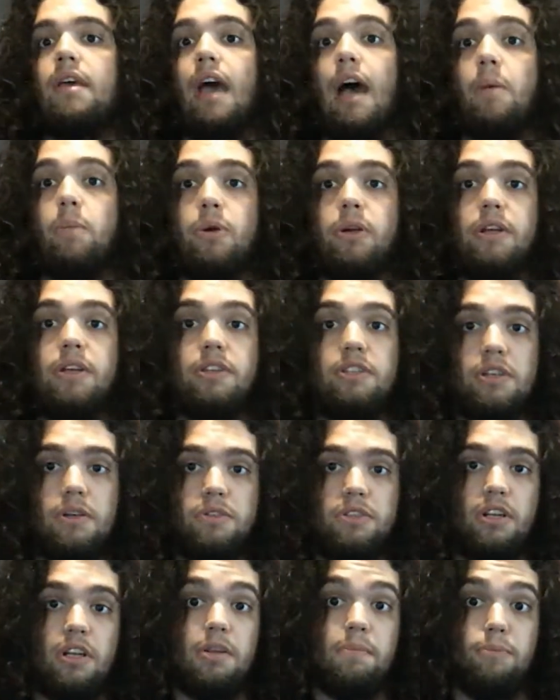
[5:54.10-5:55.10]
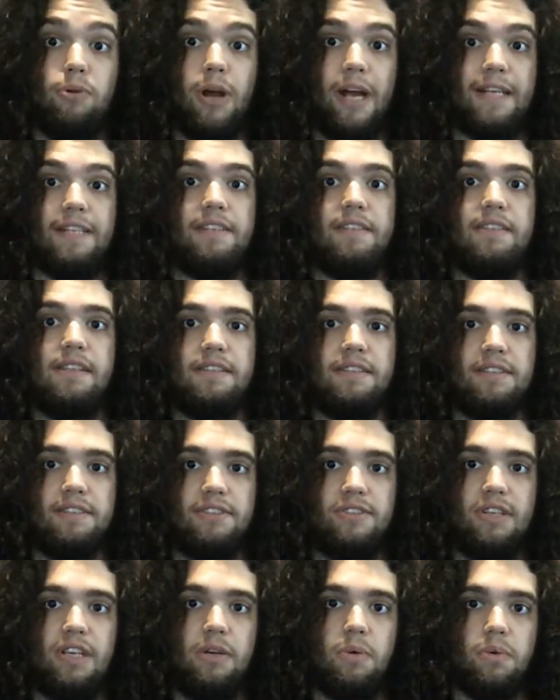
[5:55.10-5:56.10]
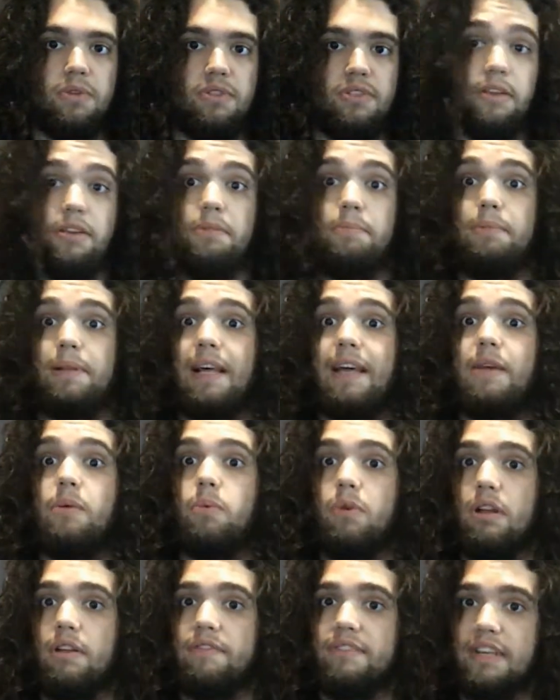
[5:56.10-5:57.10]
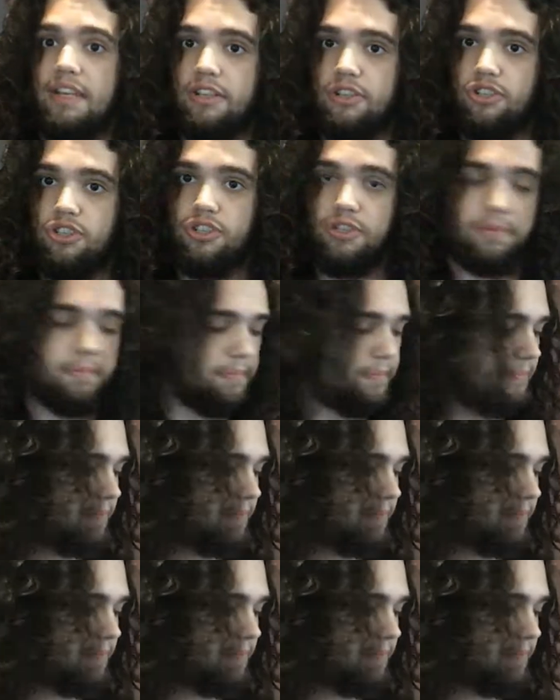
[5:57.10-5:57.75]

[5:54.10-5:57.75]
And what you can do is you can practice this in sequence. You can play one of each.